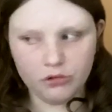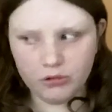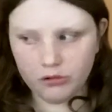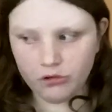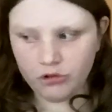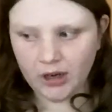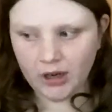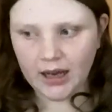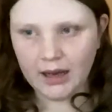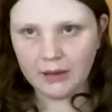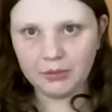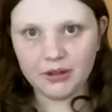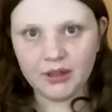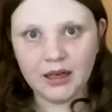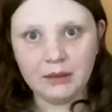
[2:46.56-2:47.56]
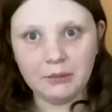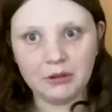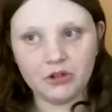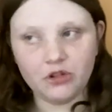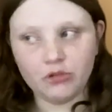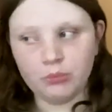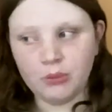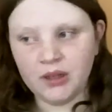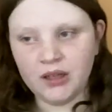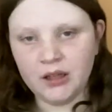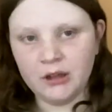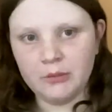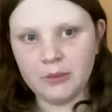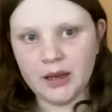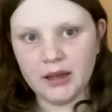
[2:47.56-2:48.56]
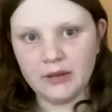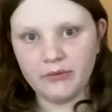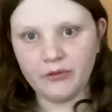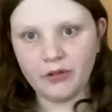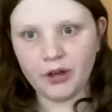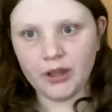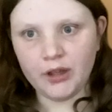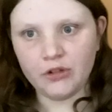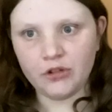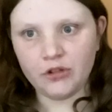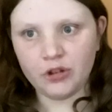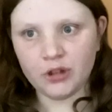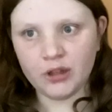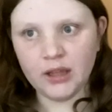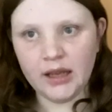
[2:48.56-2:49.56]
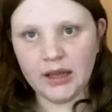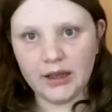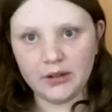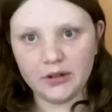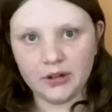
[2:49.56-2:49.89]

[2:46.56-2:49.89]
jobs and how much money you made for each client.